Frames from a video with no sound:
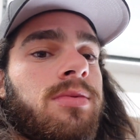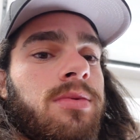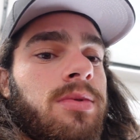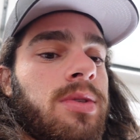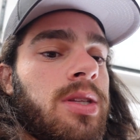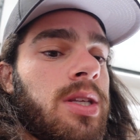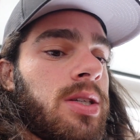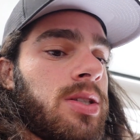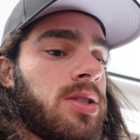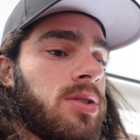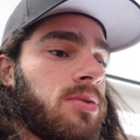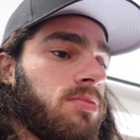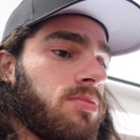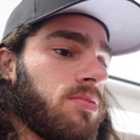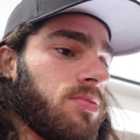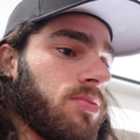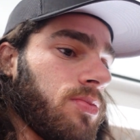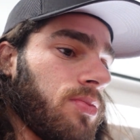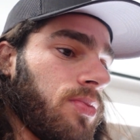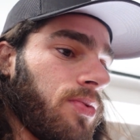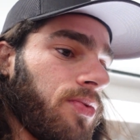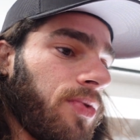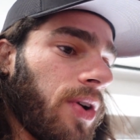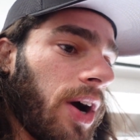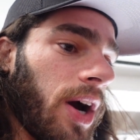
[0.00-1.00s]
this
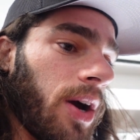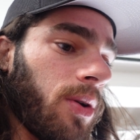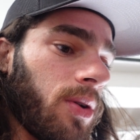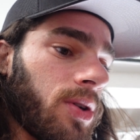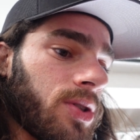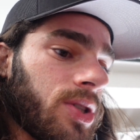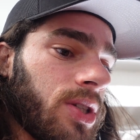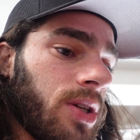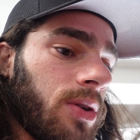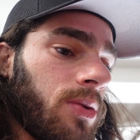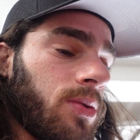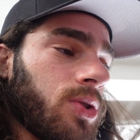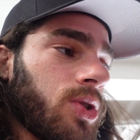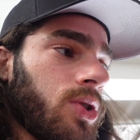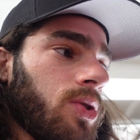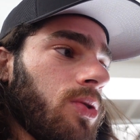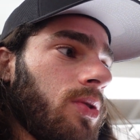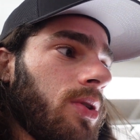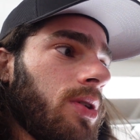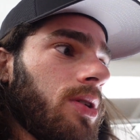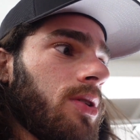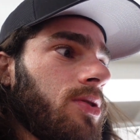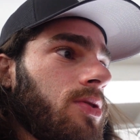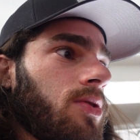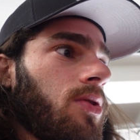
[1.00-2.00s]
fire
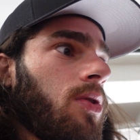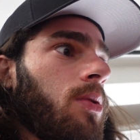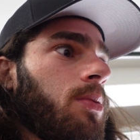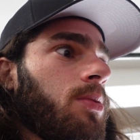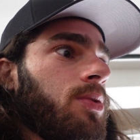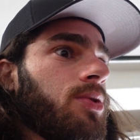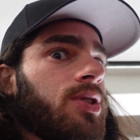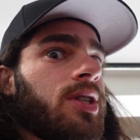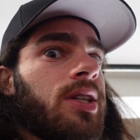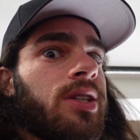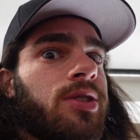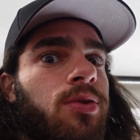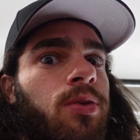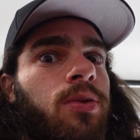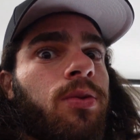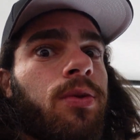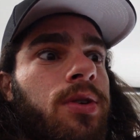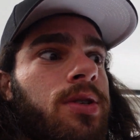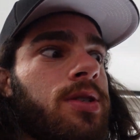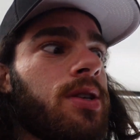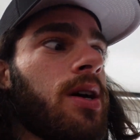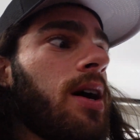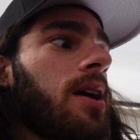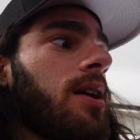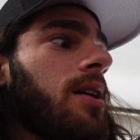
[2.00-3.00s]
extinguisher is almost as old
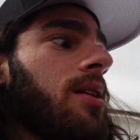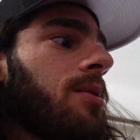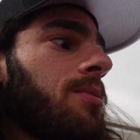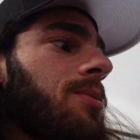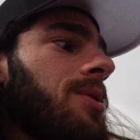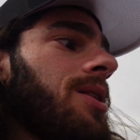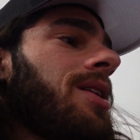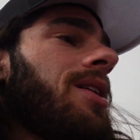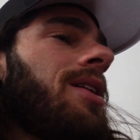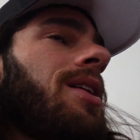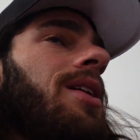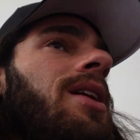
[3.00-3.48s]
as I am.